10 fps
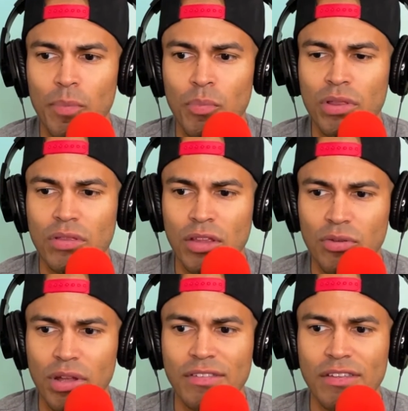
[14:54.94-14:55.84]
in
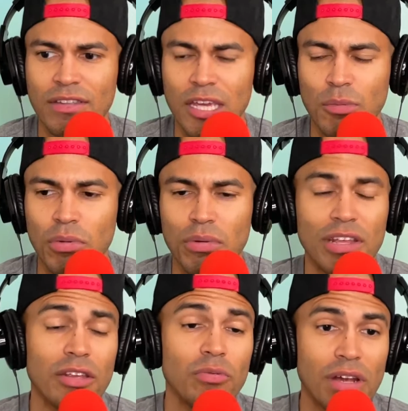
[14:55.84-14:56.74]
2016 we went with
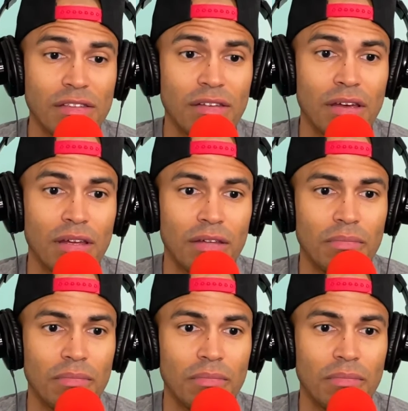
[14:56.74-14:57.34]
Titi Rixa,